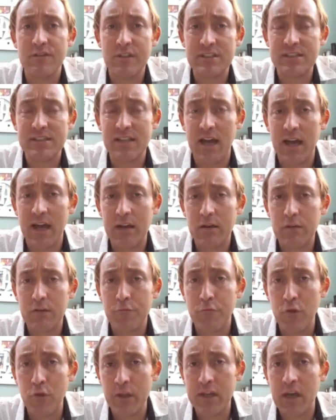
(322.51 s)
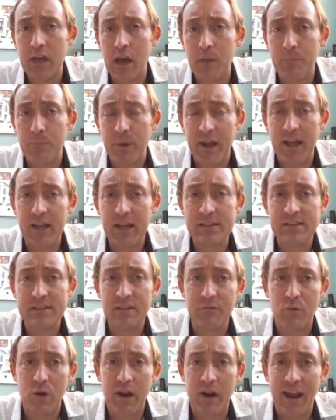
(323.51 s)
It's not fully
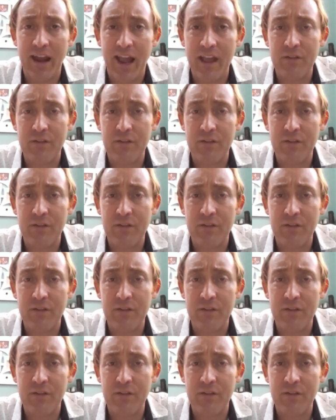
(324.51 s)
comprehensive where